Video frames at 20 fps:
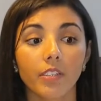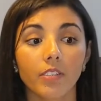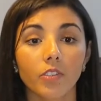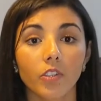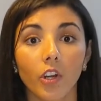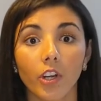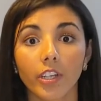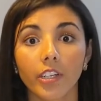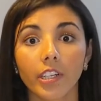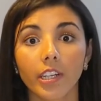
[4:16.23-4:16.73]

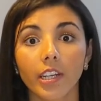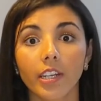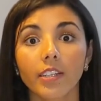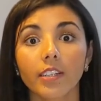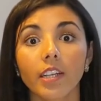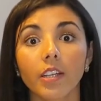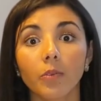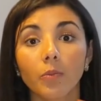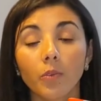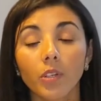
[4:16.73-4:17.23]
targeted.
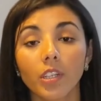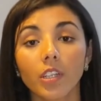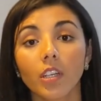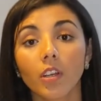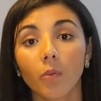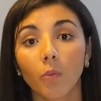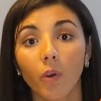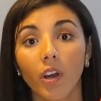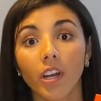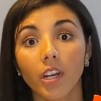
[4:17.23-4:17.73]
They really
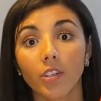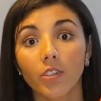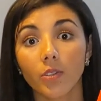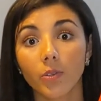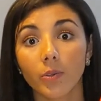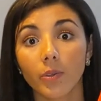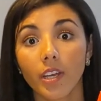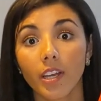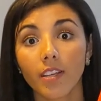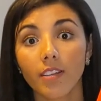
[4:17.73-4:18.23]
want to do
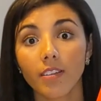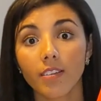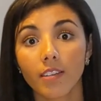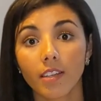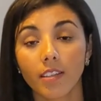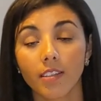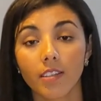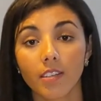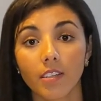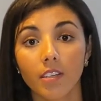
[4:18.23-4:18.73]
this,
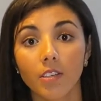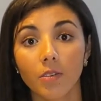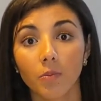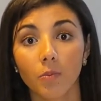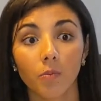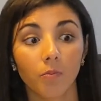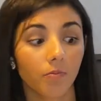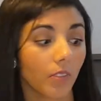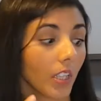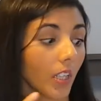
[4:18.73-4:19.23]
and this is,
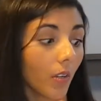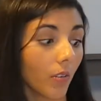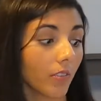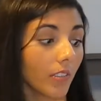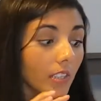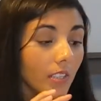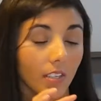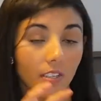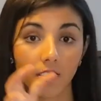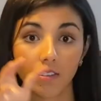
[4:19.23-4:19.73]
you know,
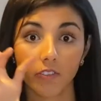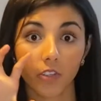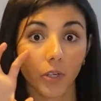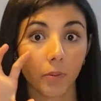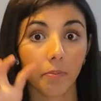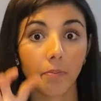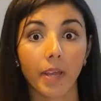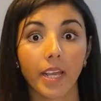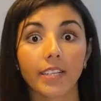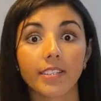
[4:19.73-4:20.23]
this is their
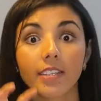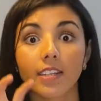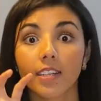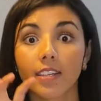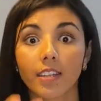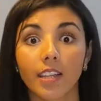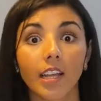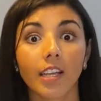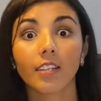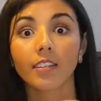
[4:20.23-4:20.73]
basic
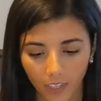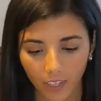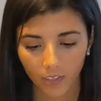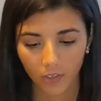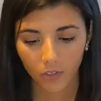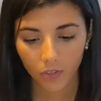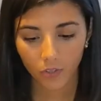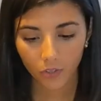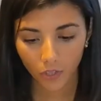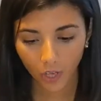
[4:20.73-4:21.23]
thing.
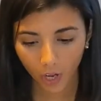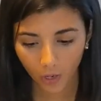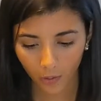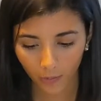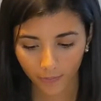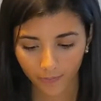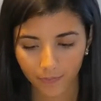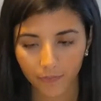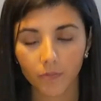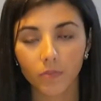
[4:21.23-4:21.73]

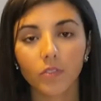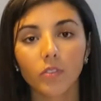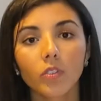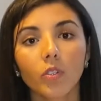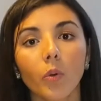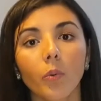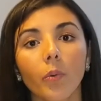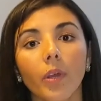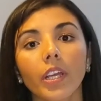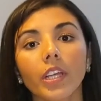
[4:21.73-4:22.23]
So
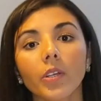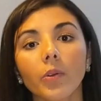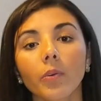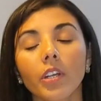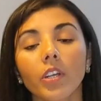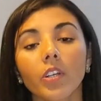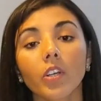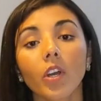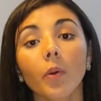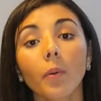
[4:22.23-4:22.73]
the way you want
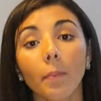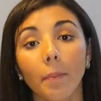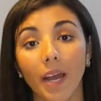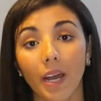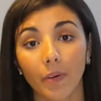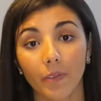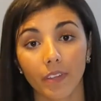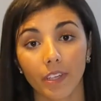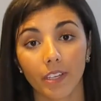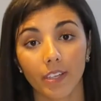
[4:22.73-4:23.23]
to go
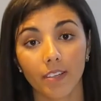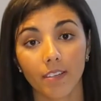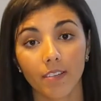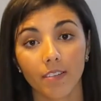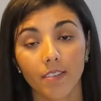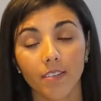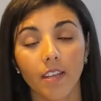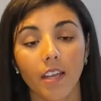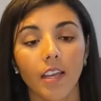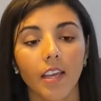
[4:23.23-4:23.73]
about
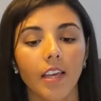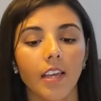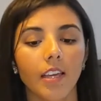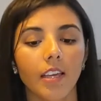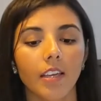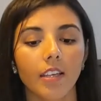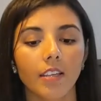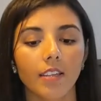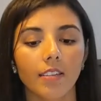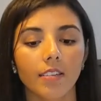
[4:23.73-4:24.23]
this
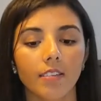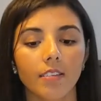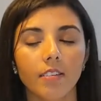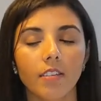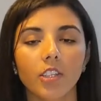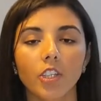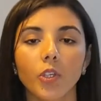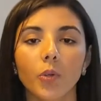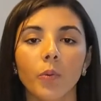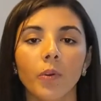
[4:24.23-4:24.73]
is
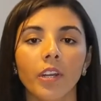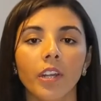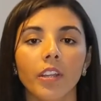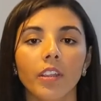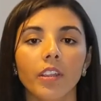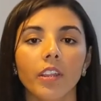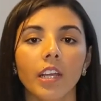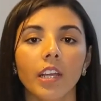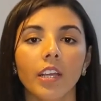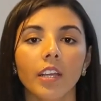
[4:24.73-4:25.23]
you want to
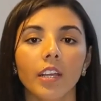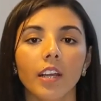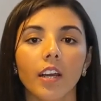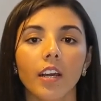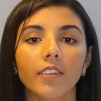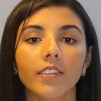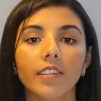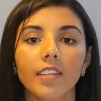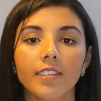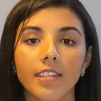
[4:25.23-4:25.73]
think,
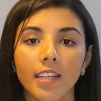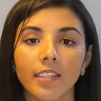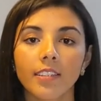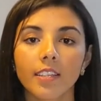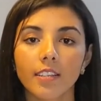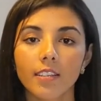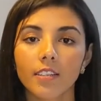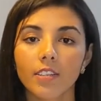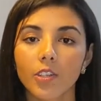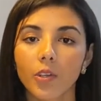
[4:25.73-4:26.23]
the
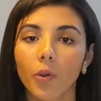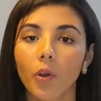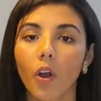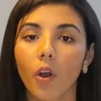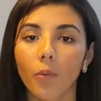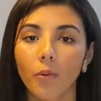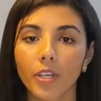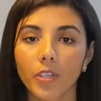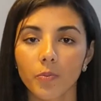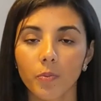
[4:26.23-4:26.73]
sentence you
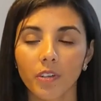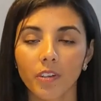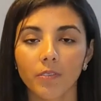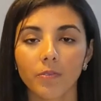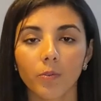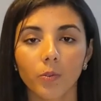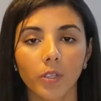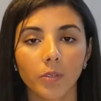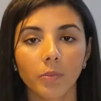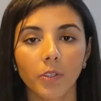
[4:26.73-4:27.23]
always want to
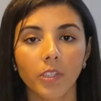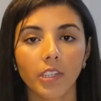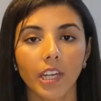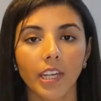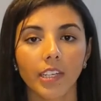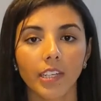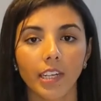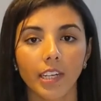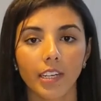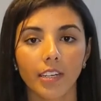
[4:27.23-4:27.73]

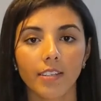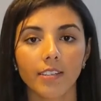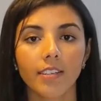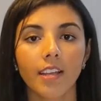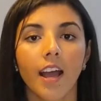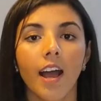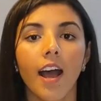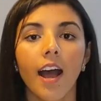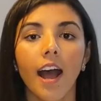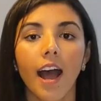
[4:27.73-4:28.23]
formulate is
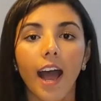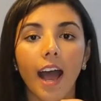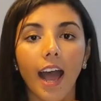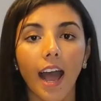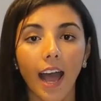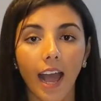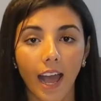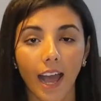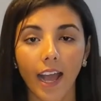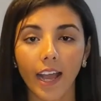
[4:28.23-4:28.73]

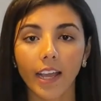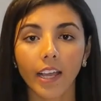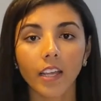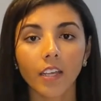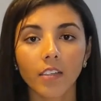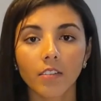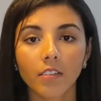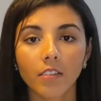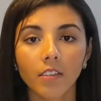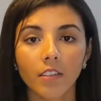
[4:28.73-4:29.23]
I,
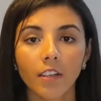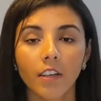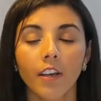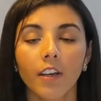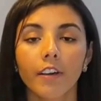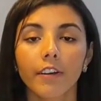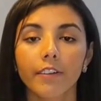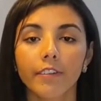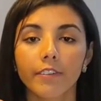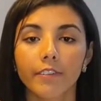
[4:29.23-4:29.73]

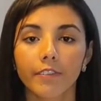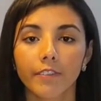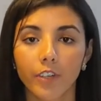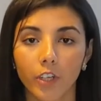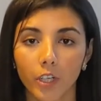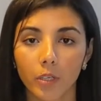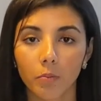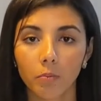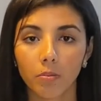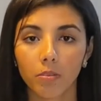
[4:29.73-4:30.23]

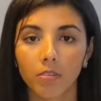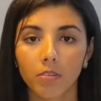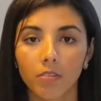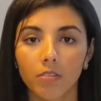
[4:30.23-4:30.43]
verb,